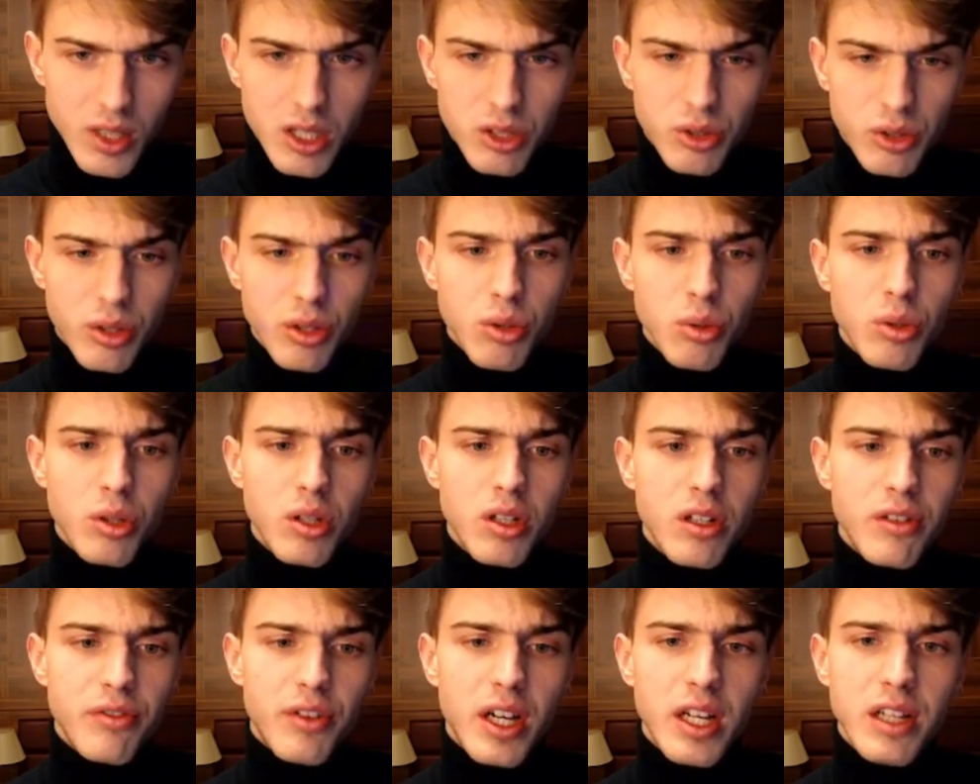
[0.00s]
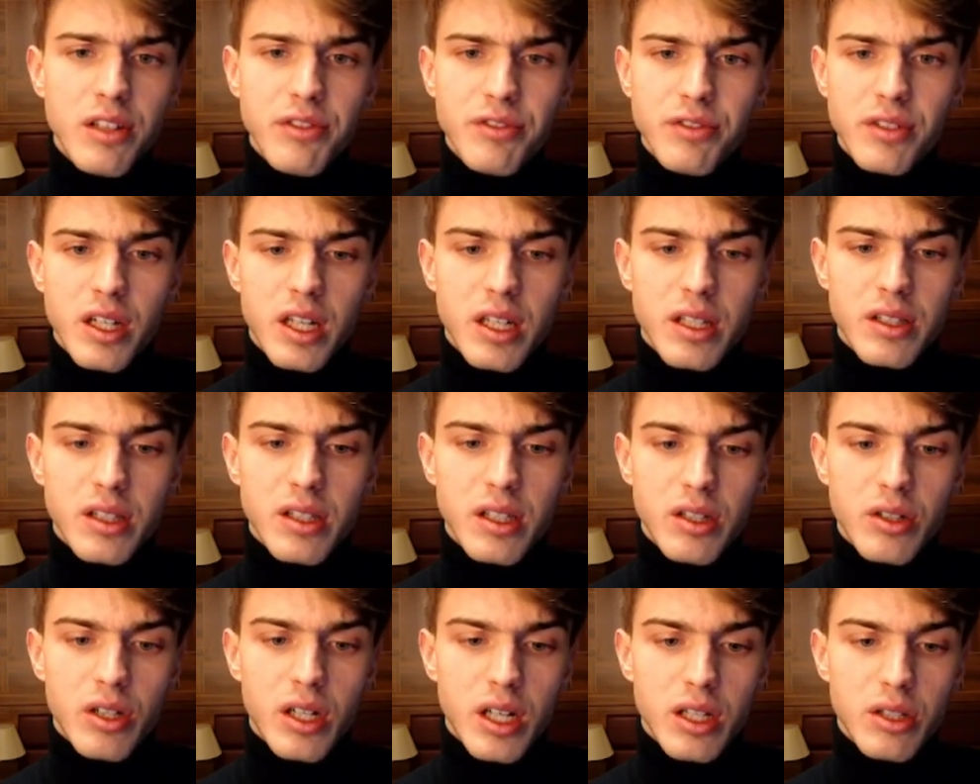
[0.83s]
So I took on e5, and
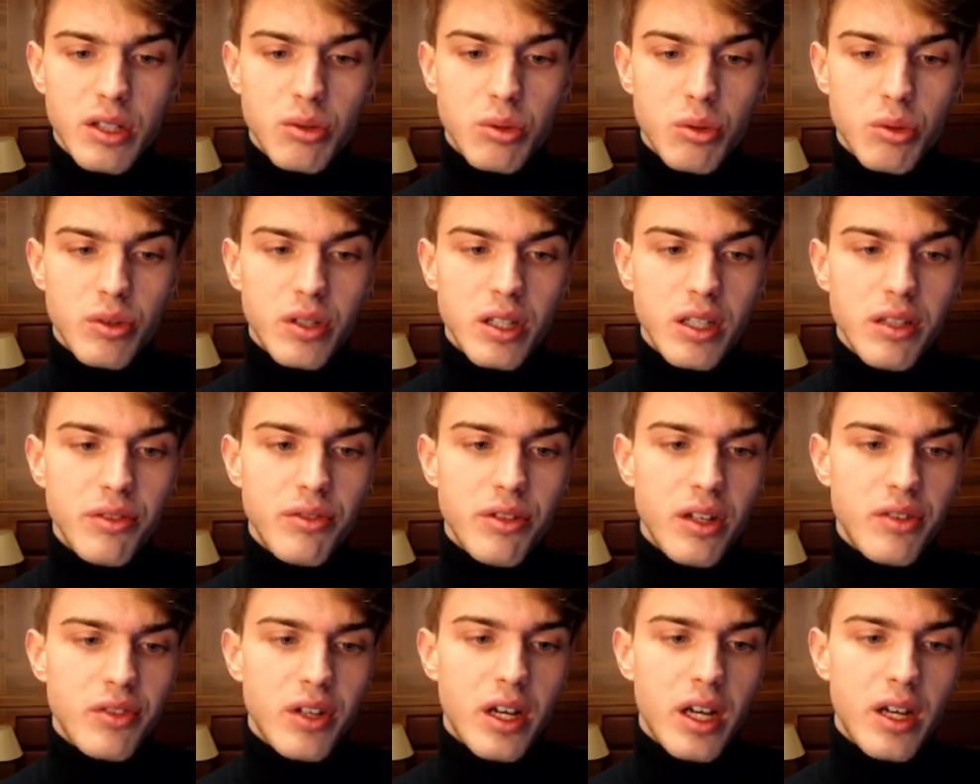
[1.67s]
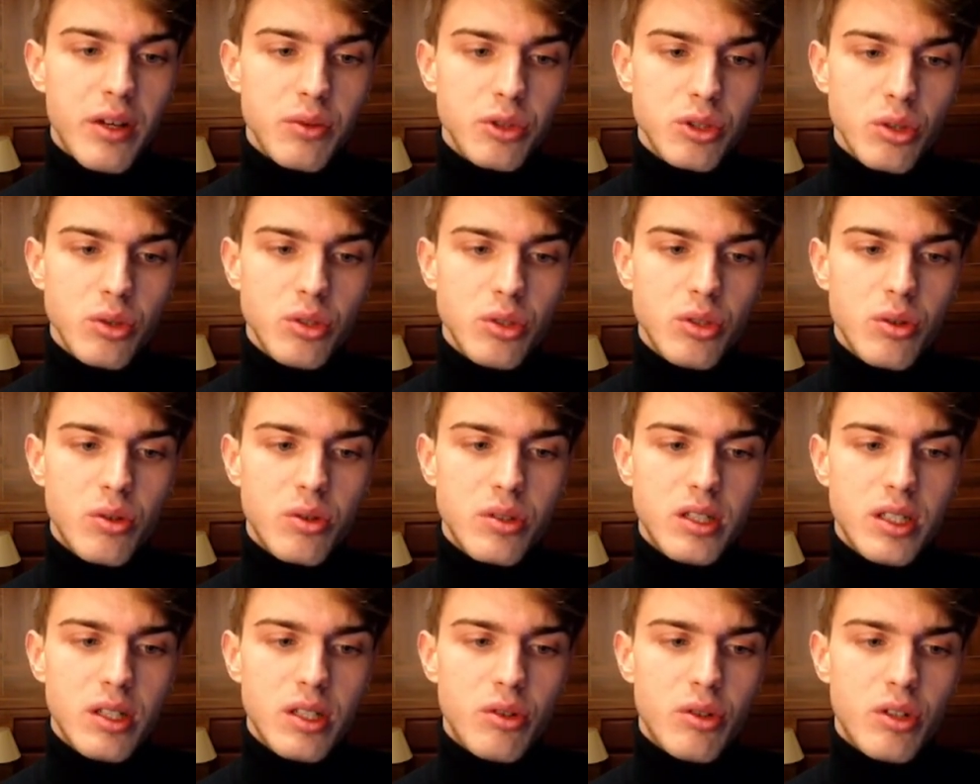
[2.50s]
here I took on d5. I was also
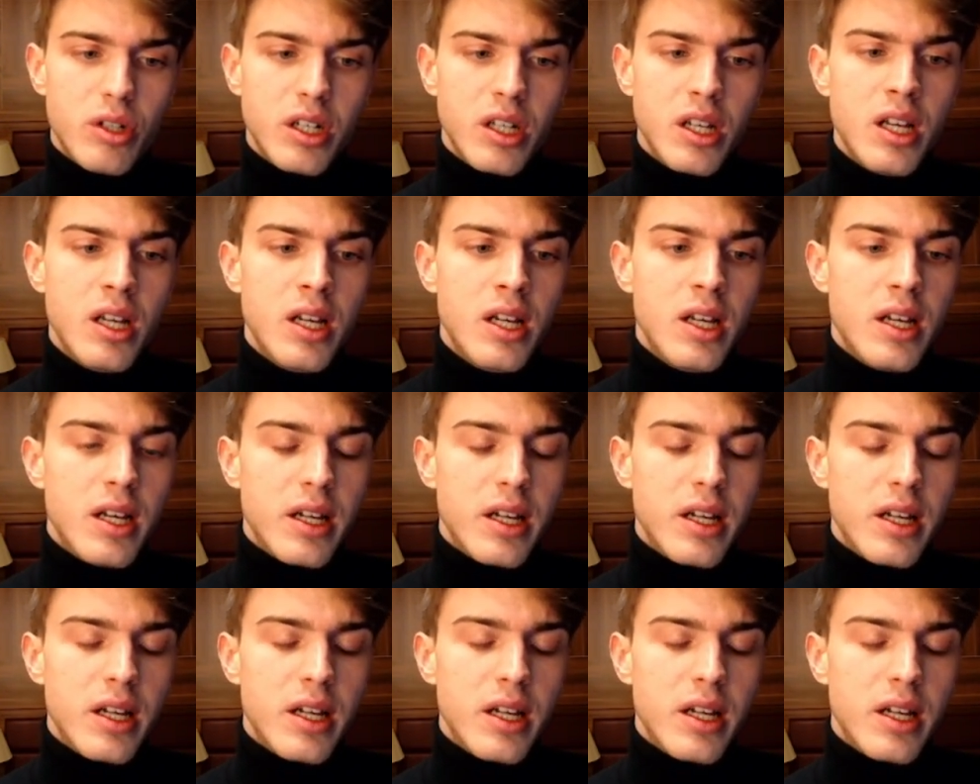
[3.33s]
considering